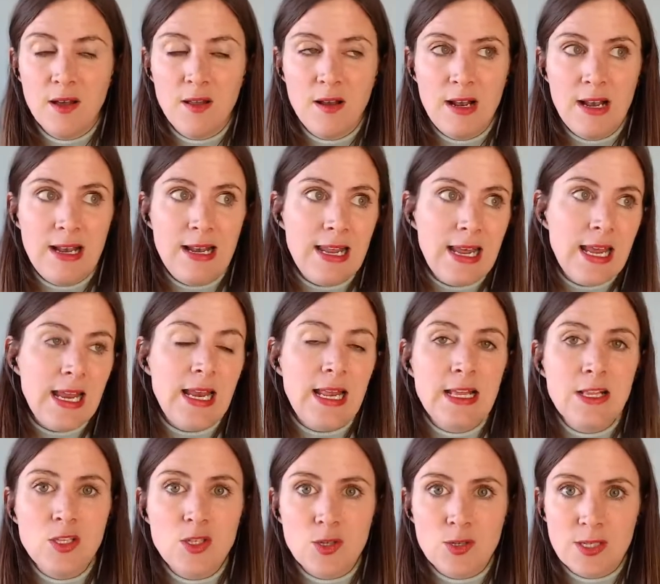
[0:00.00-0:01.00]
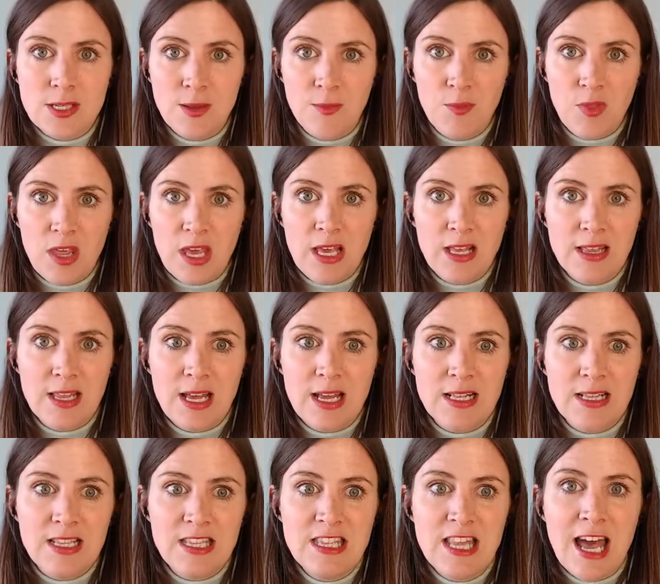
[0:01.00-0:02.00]
lean into something
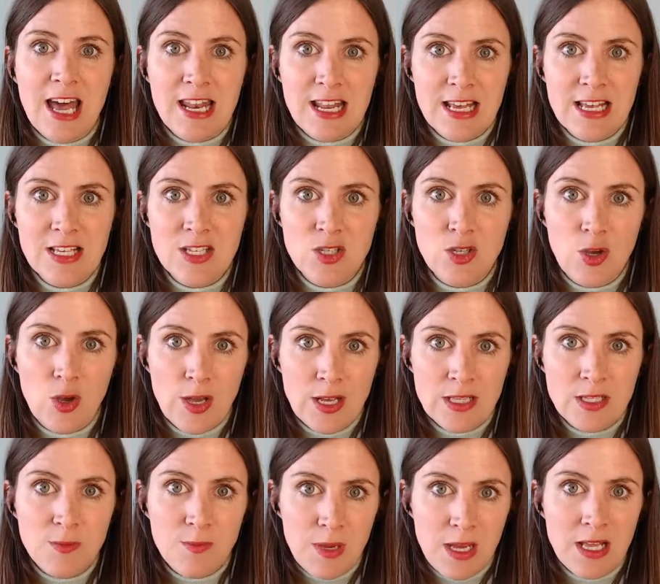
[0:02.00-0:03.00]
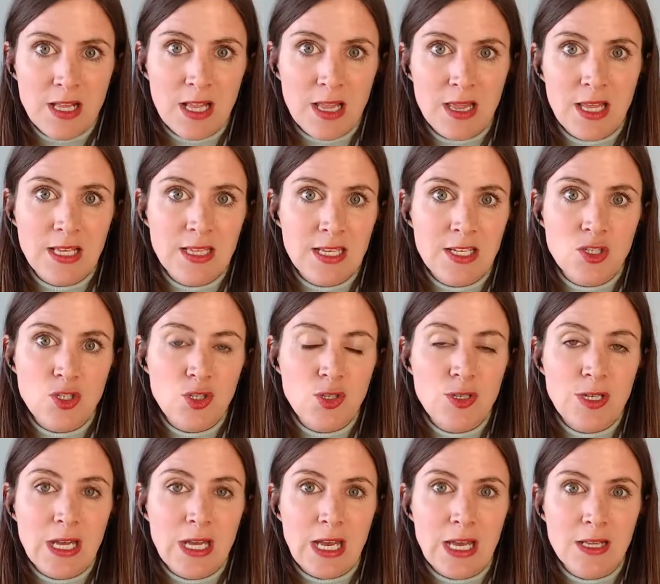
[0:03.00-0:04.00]
that is going to be the thing that
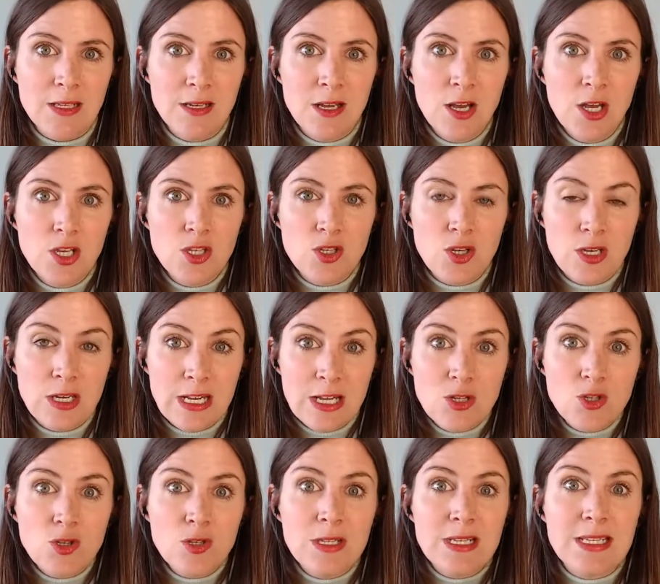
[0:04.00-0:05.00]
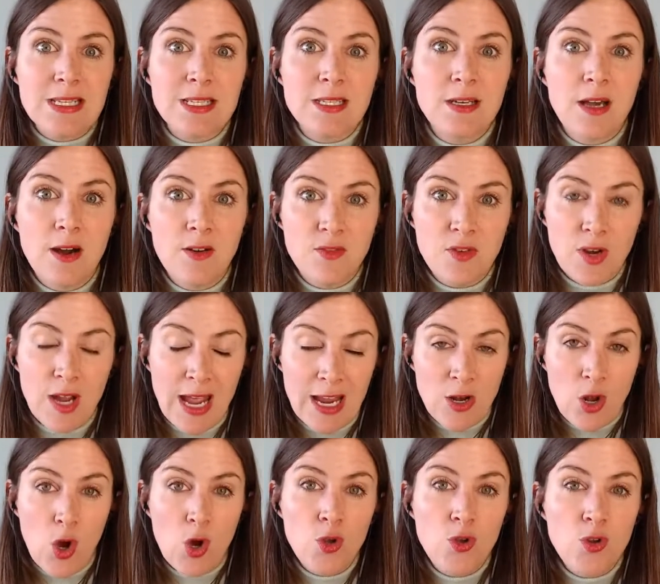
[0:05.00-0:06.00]
you need. So you need to discover
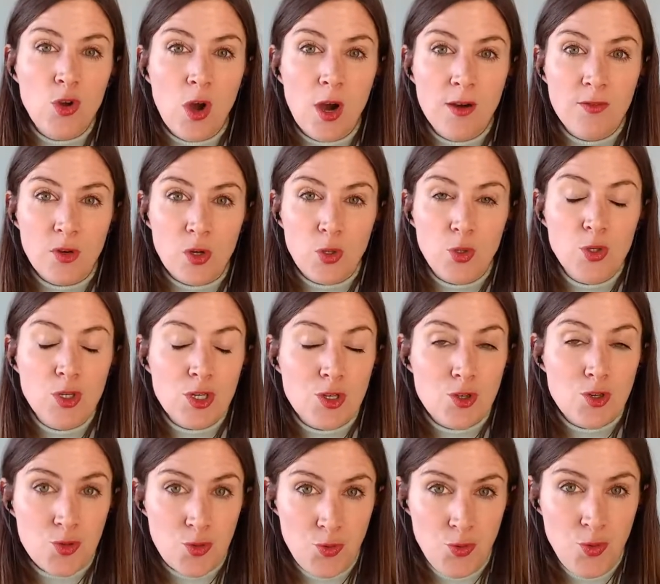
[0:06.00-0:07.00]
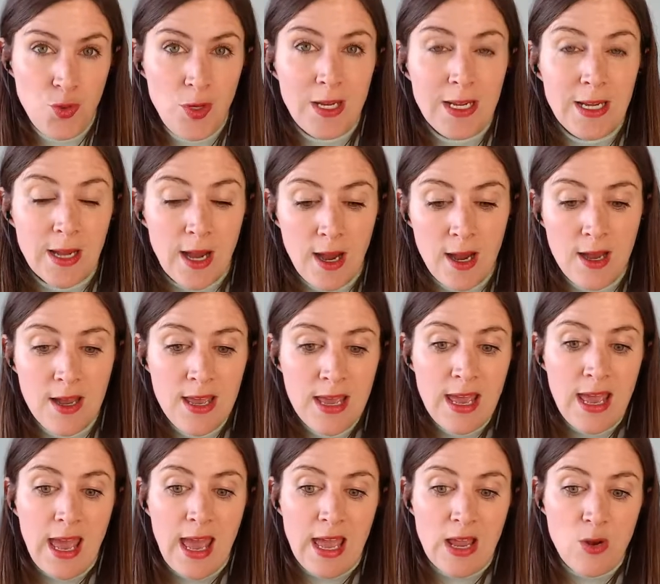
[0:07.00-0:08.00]
and uncover who you truly are
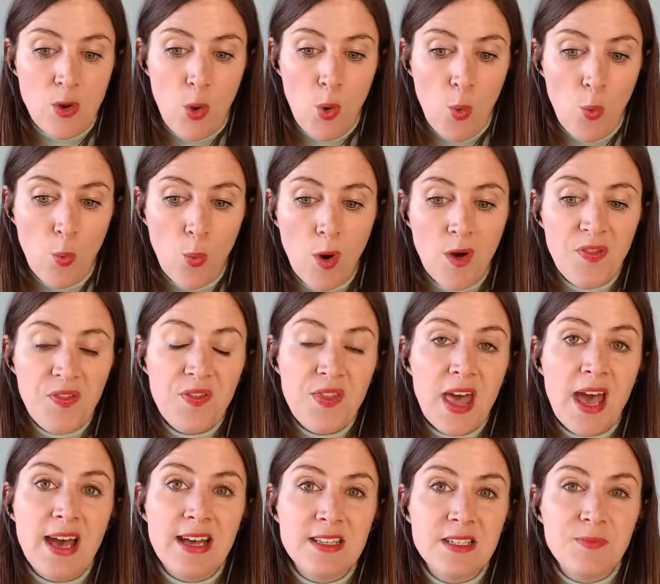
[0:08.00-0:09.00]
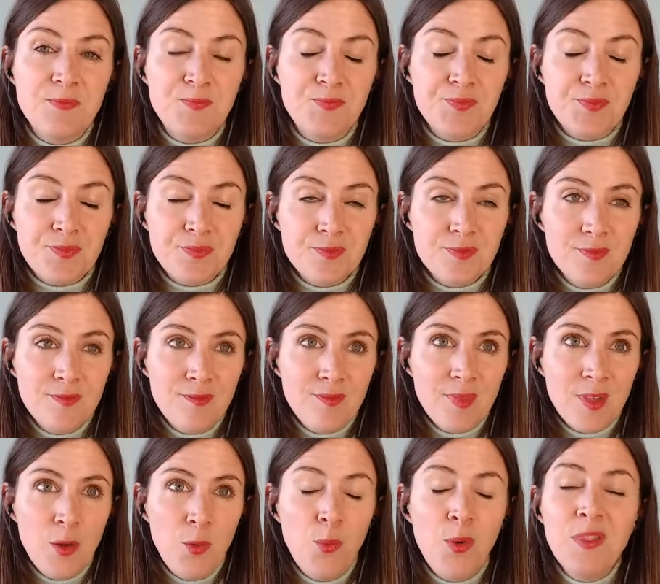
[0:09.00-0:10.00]
and what that
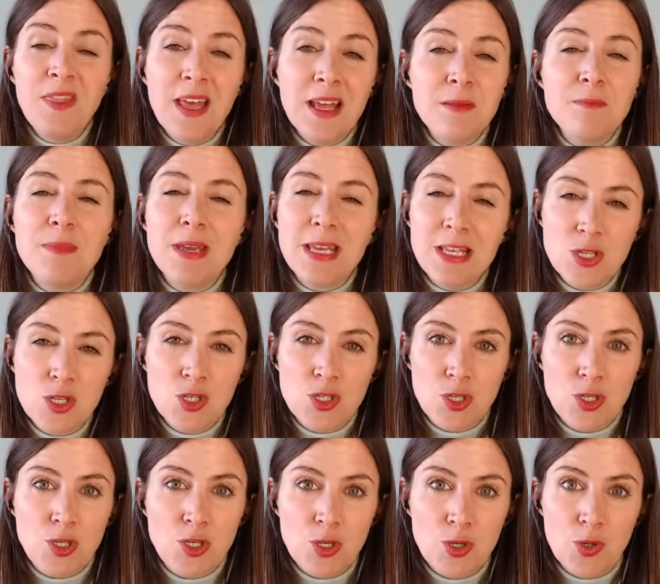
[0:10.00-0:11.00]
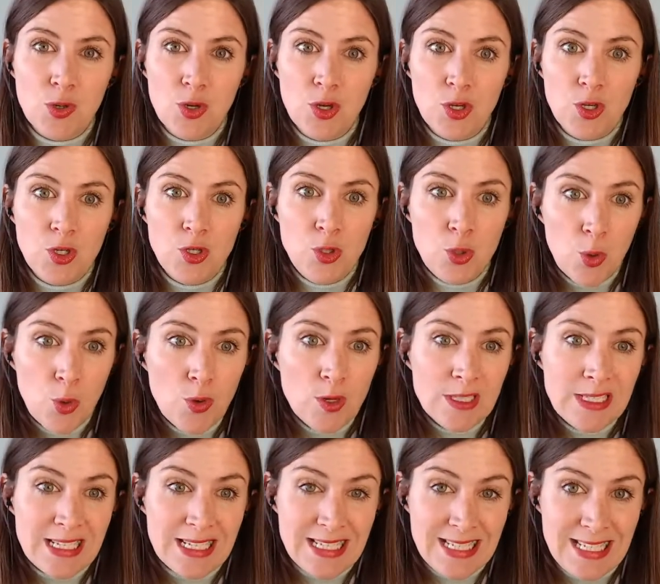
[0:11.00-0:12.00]
means to you. Your
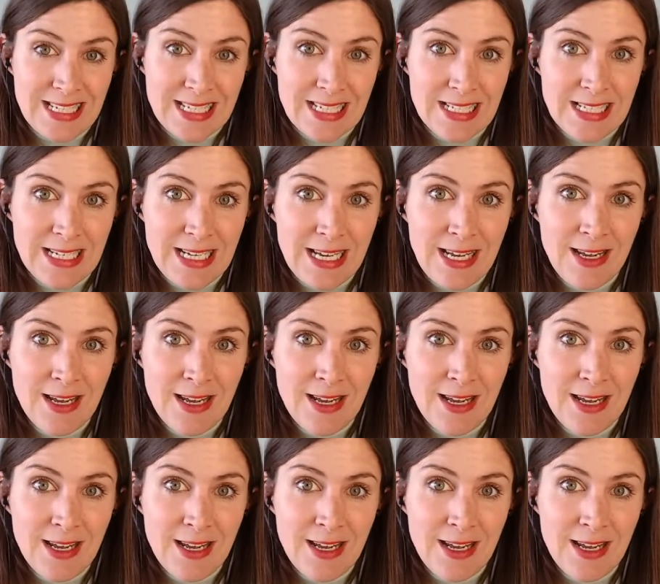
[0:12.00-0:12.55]
authenticity,